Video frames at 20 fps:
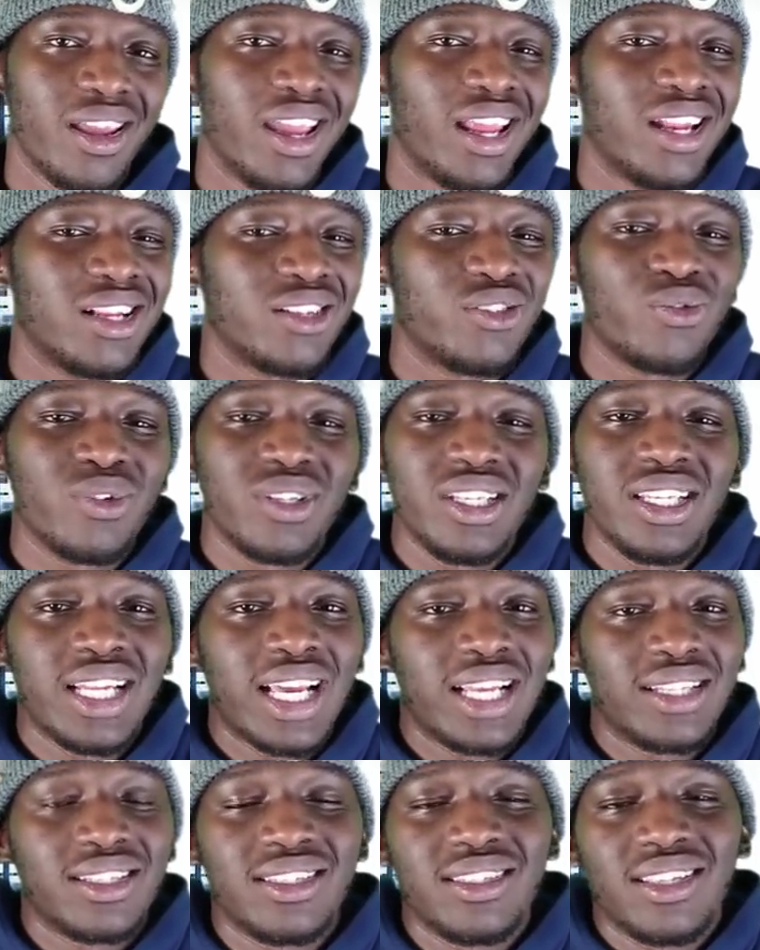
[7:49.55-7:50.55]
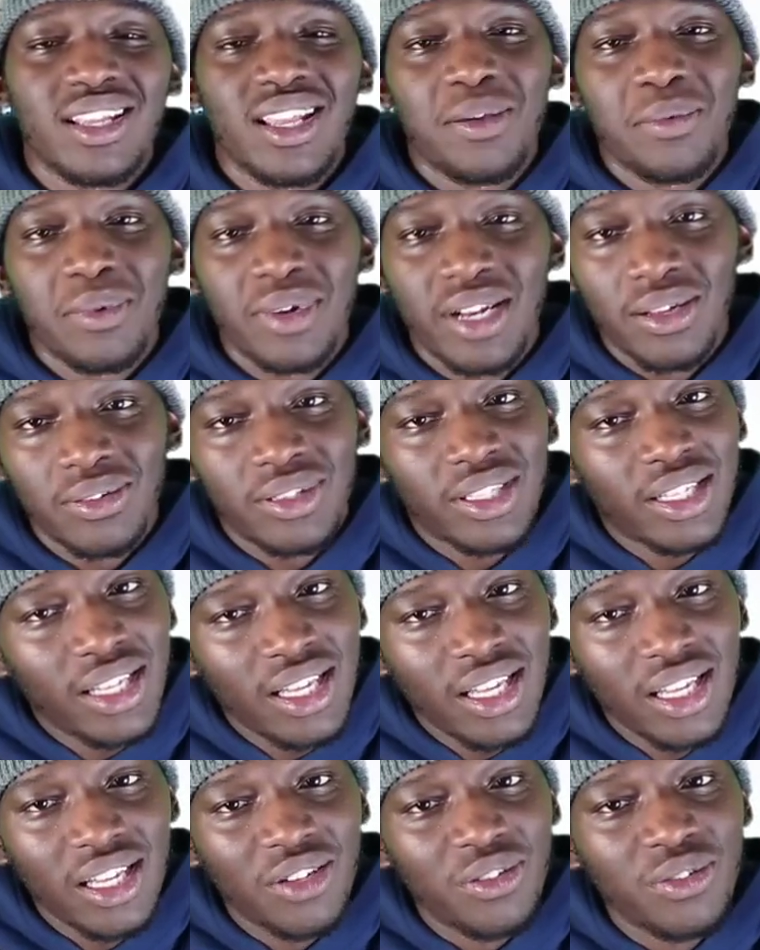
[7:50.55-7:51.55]
and it's really not the same without the
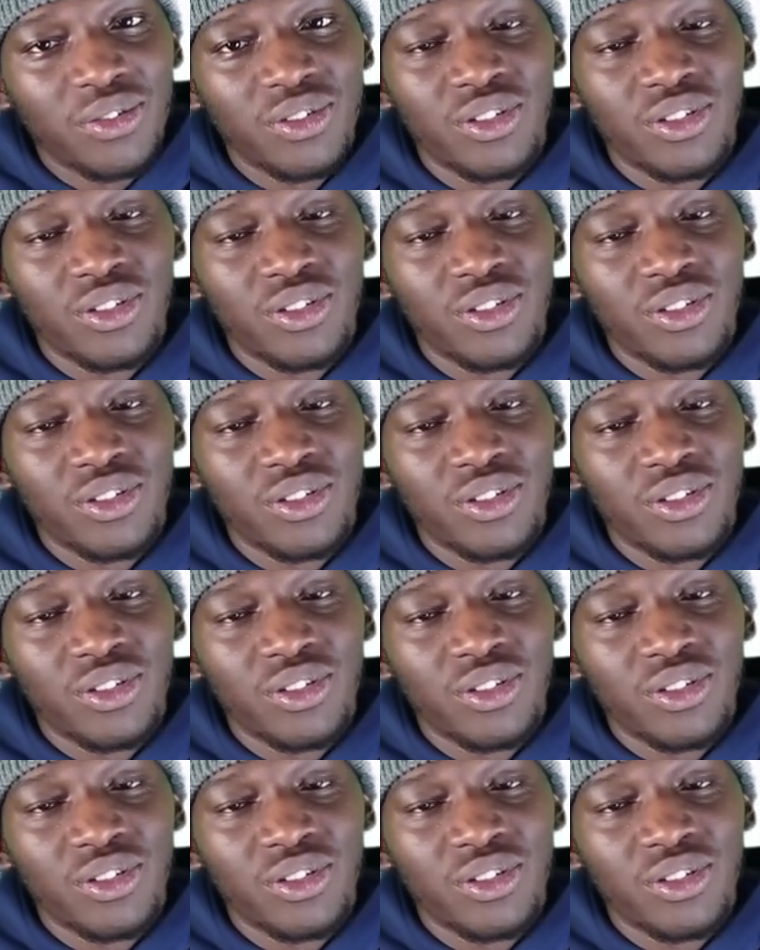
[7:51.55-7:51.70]
Eve,